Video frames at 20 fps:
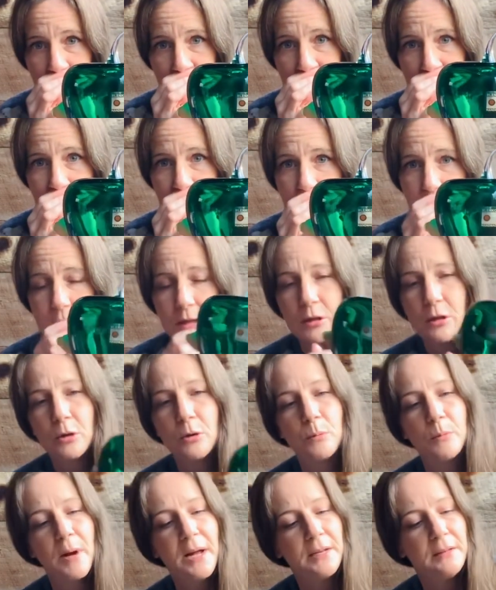It's got the little
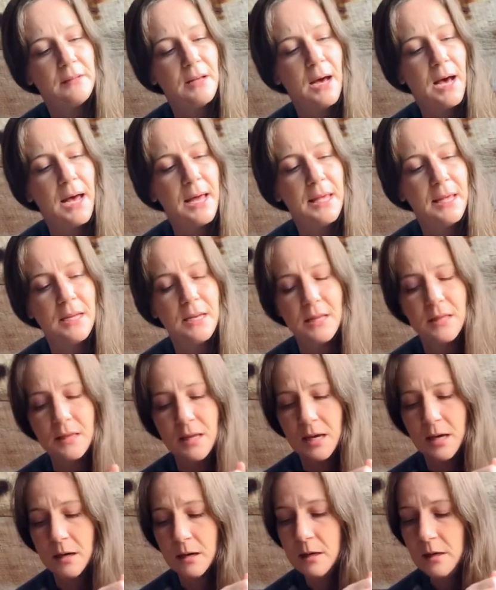red dot in it
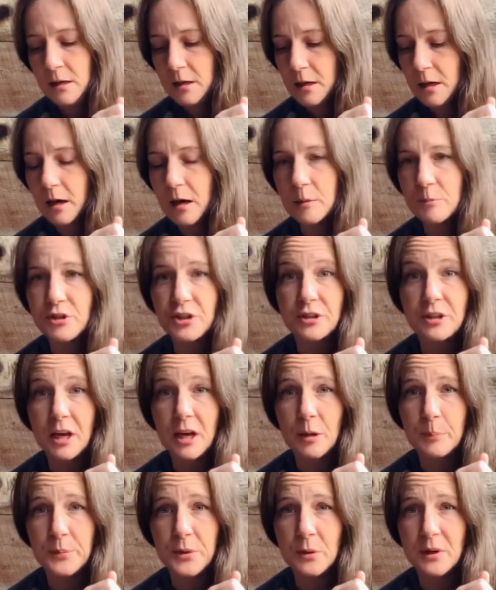there, just to
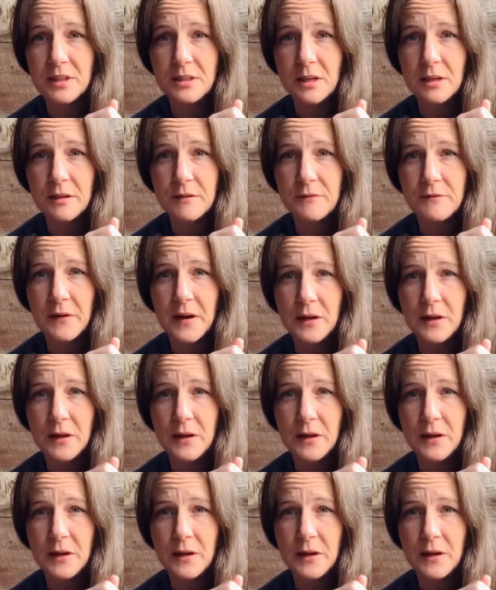help you identify.